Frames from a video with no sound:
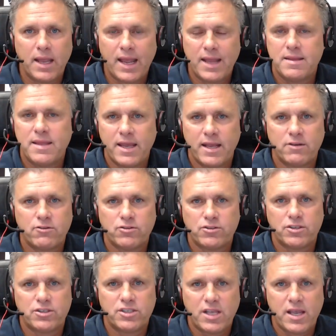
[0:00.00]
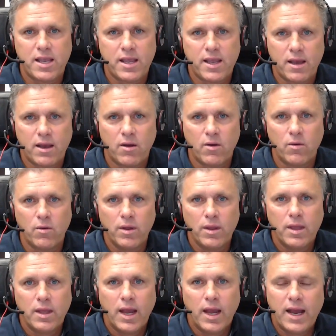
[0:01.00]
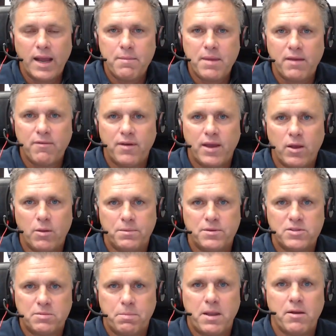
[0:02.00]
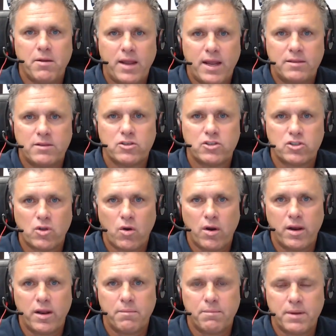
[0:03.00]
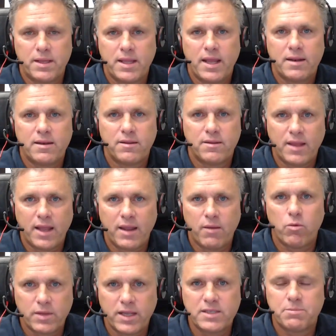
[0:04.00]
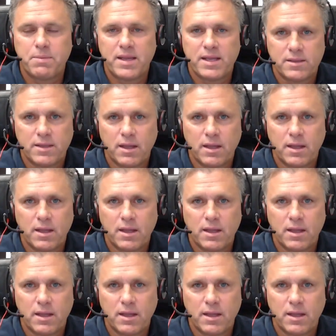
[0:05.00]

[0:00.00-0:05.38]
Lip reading: Ed DeAngelis, the CEO. I may have helped spearhead to start it, but at the end of the day, it's being